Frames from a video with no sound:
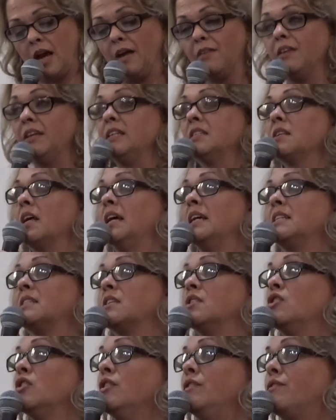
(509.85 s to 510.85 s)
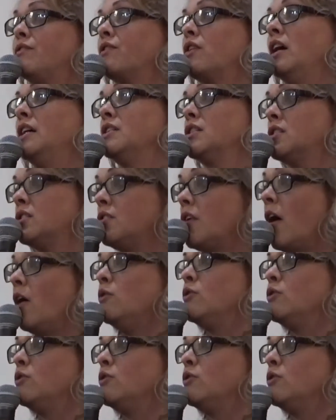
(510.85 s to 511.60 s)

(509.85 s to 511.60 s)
I think it's good for us, though,